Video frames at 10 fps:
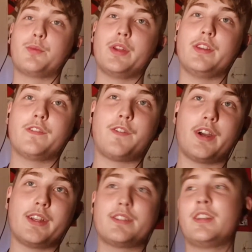the
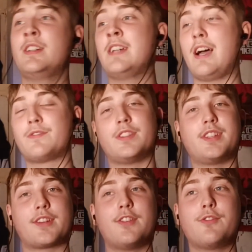fight? After
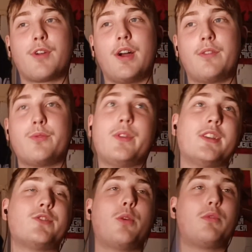second round, when there's
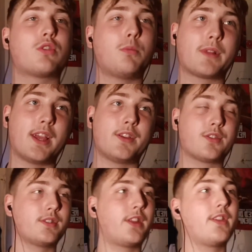no more complications,
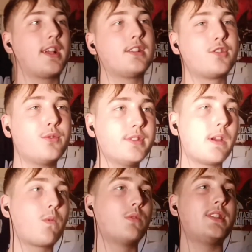I think as soon as
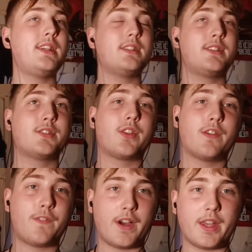everyone's eased into the
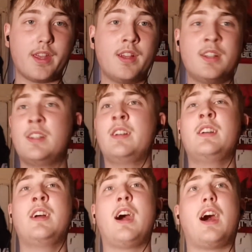fight,
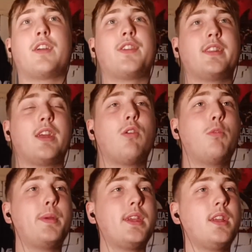I think there will
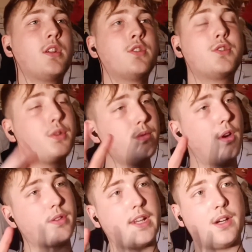be 2
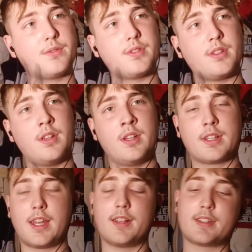knockdowns.
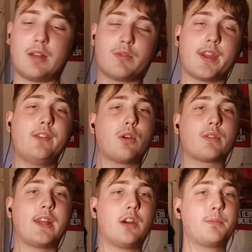KSI will get knocked
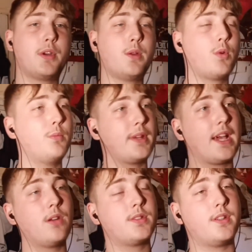down, but it won't be
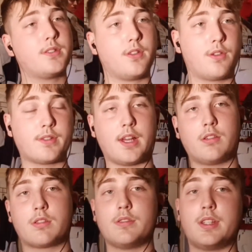counted as a knockdown
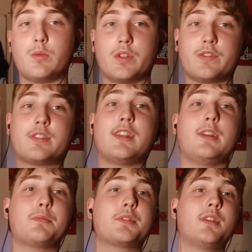because he would have
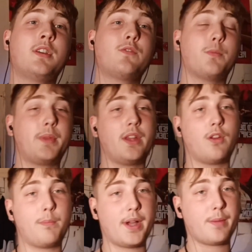slipped from being on
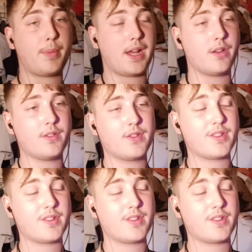bad balance.